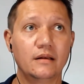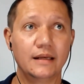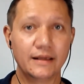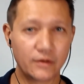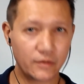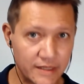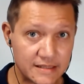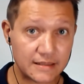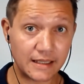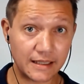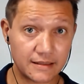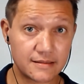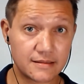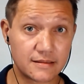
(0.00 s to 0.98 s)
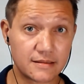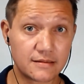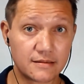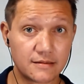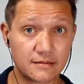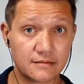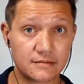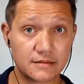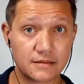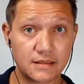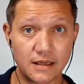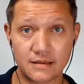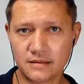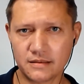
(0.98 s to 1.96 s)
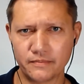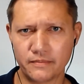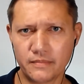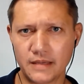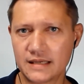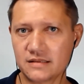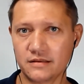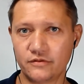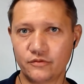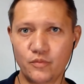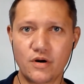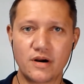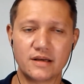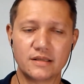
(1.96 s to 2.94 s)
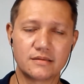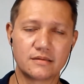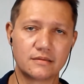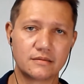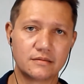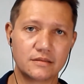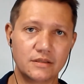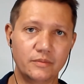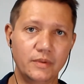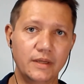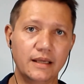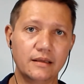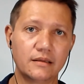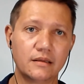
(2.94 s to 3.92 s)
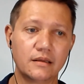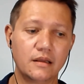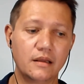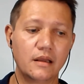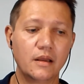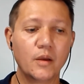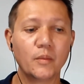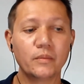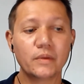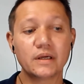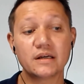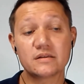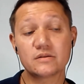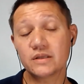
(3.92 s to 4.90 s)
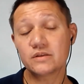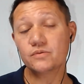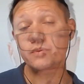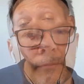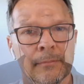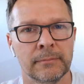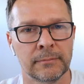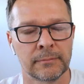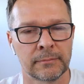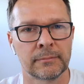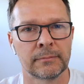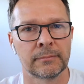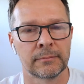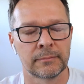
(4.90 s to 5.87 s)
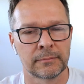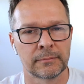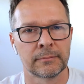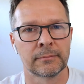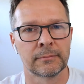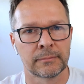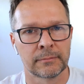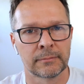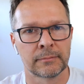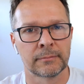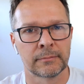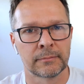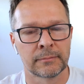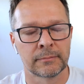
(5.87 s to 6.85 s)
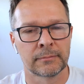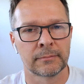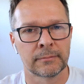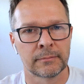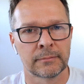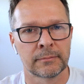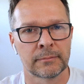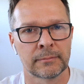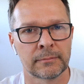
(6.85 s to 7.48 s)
linguistics has a massive part to play because once we break everything down completely,